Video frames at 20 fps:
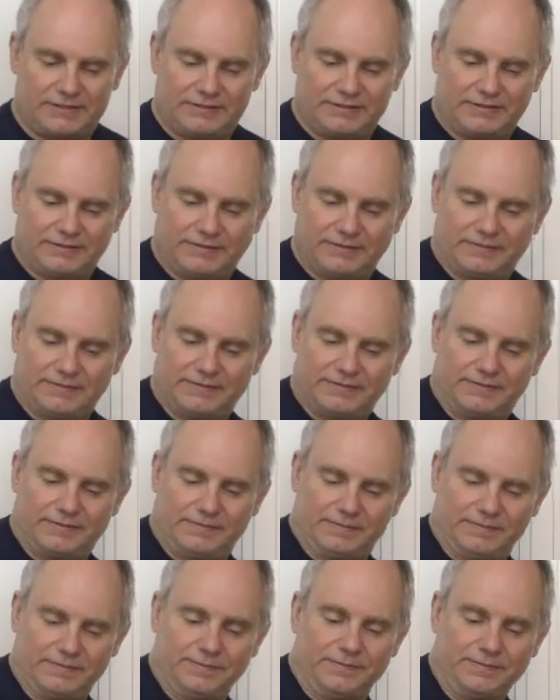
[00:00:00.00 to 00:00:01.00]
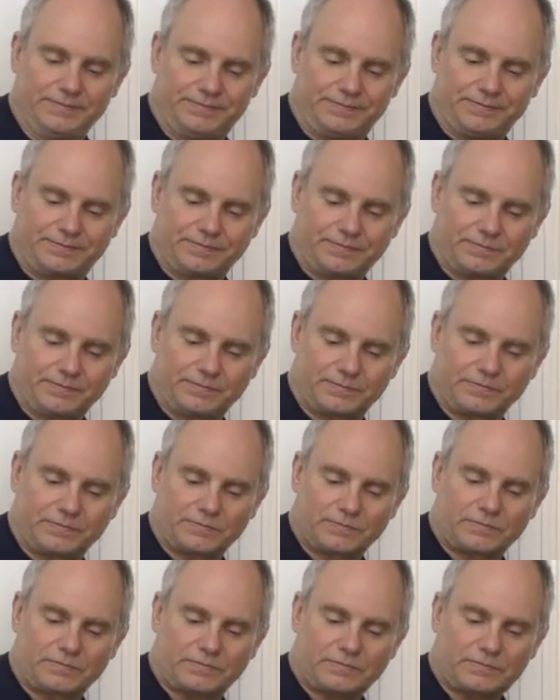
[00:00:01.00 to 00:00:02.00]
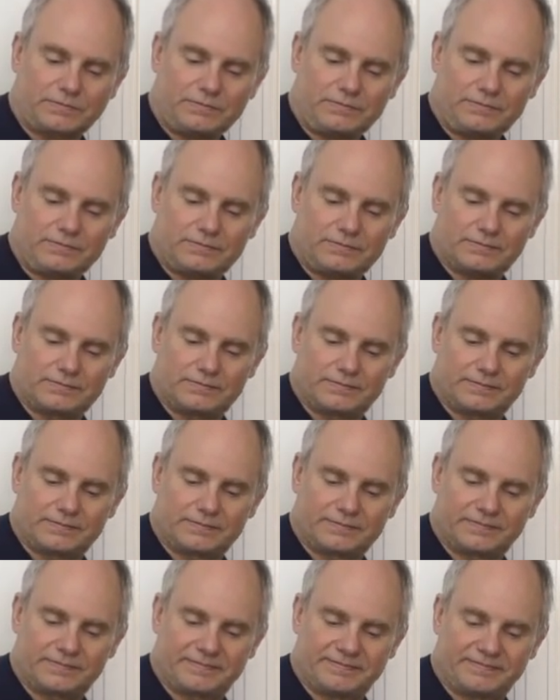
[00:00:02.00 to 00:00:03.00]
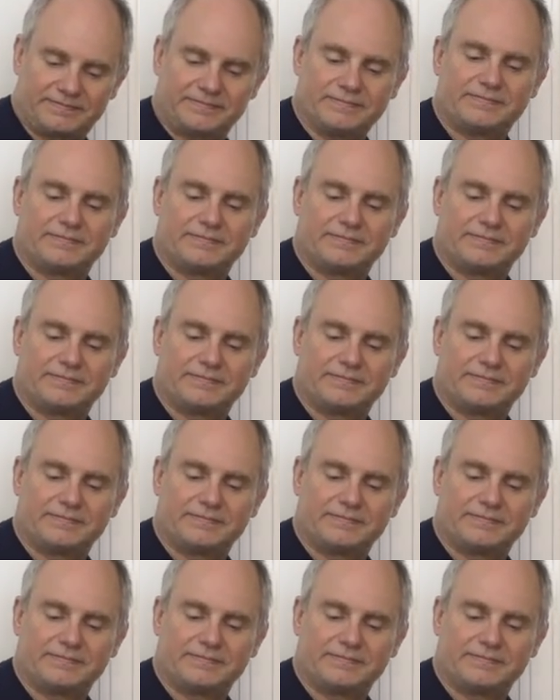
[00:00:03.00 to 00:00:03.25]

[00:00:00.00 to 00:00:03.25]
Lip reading: No words are spoken by the person on screen.